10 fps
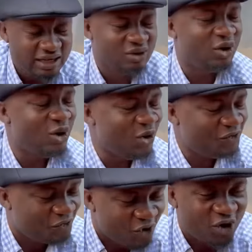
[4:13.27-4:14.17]
Go
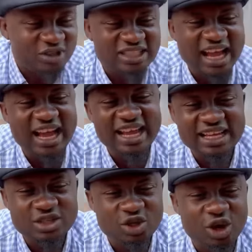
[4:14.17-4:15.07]
forth and
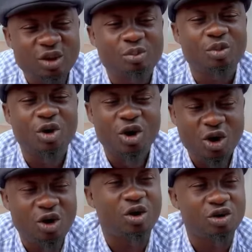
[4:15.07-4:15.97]
enjoy
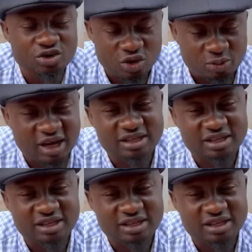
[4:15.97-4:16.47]
more customers.